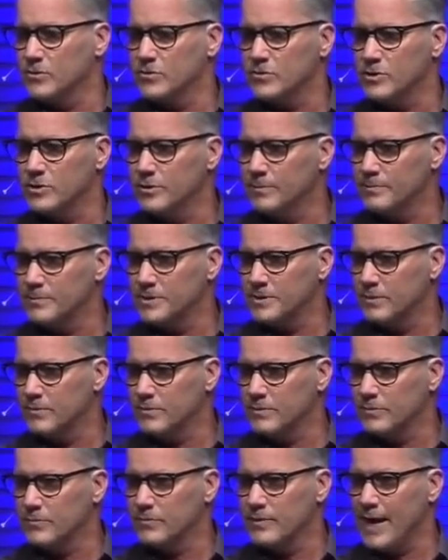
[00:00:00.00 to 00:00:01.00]
groups that
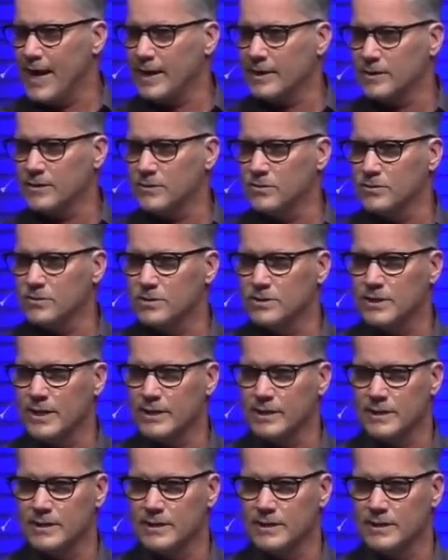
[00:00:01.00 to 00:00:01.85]
were radicals like